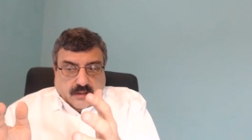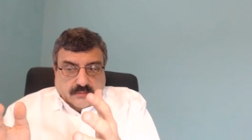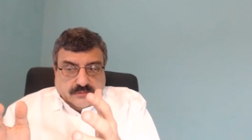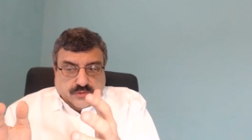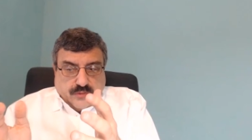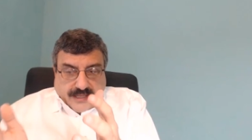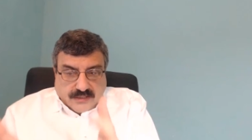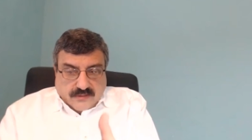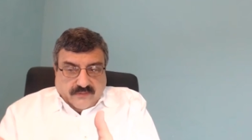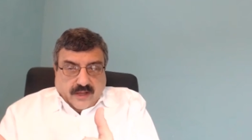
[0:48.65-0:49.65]
trained
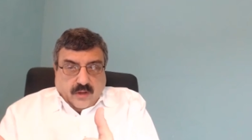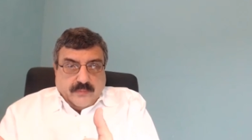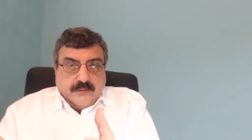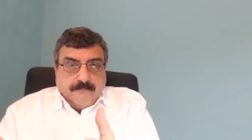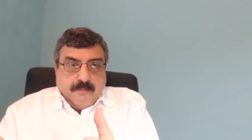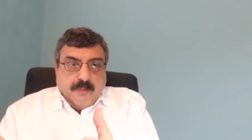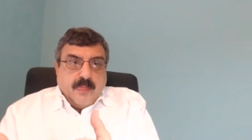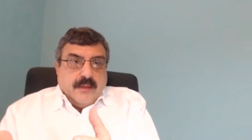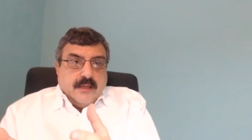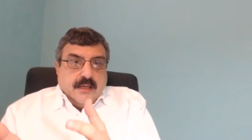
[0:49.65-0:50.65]
in development,
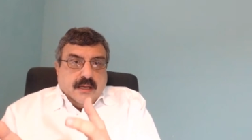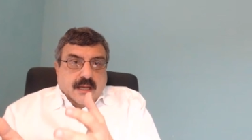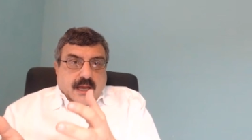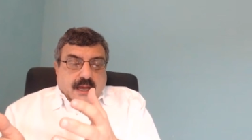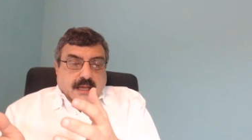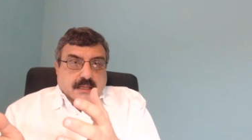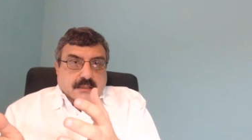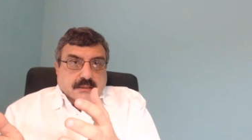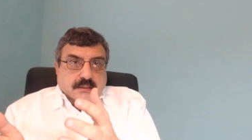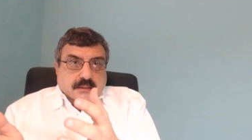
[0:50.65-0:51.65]

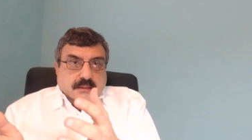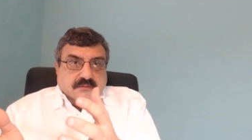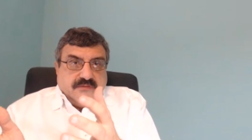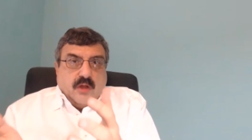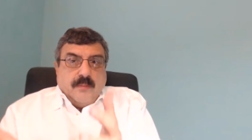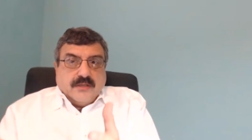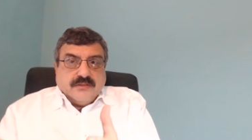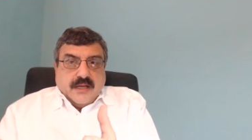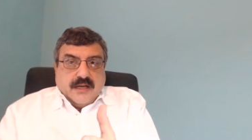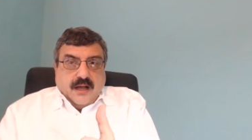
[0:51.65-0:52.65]
and developmental
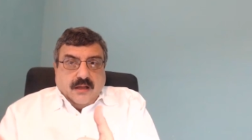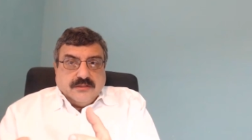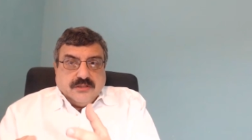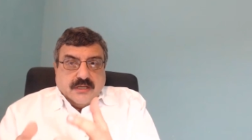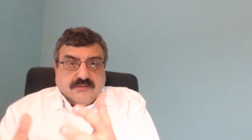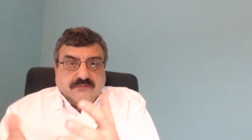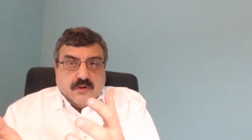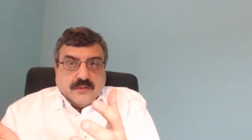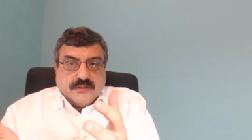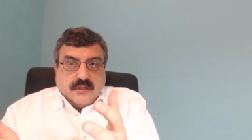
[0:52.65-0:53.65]
psychology has
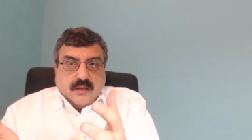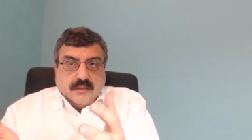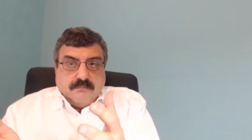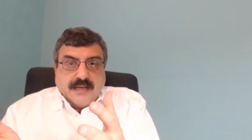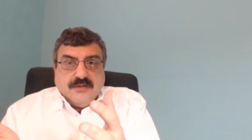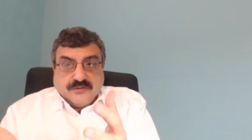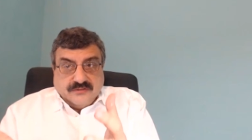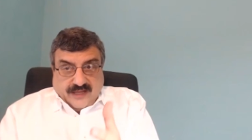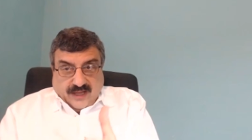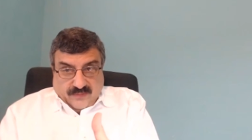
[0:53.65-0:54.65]
focused on mental
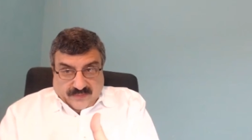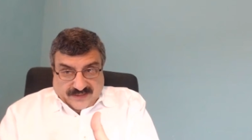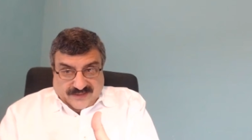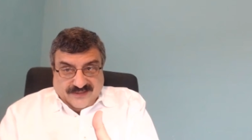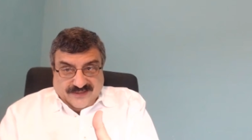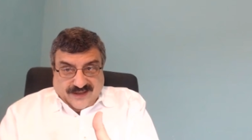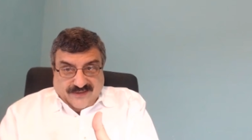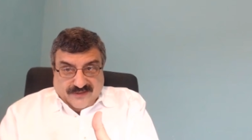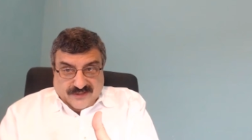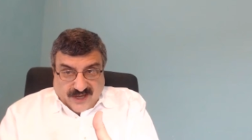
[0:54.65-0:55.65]
development
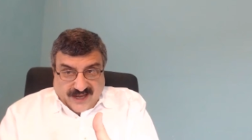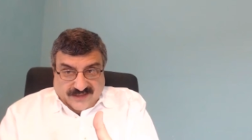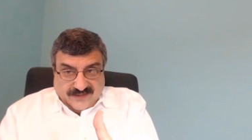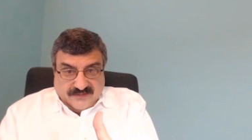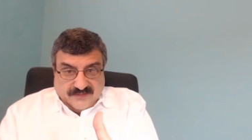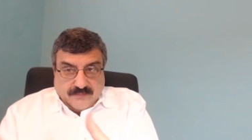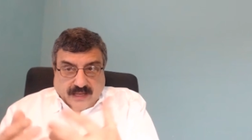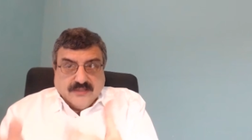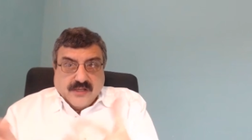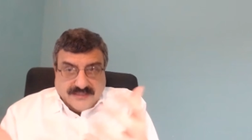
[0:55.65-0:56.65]
of the child, right?
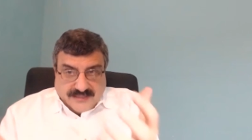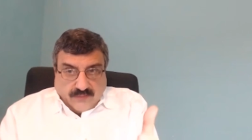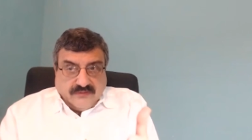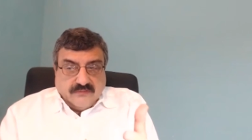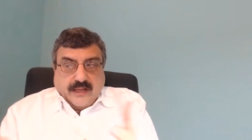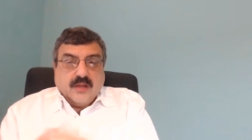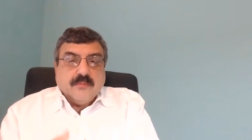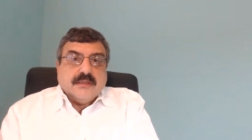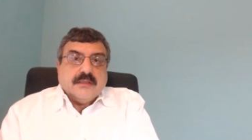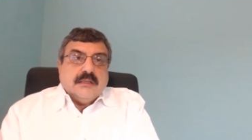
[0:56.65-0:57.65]
Mental and self-development.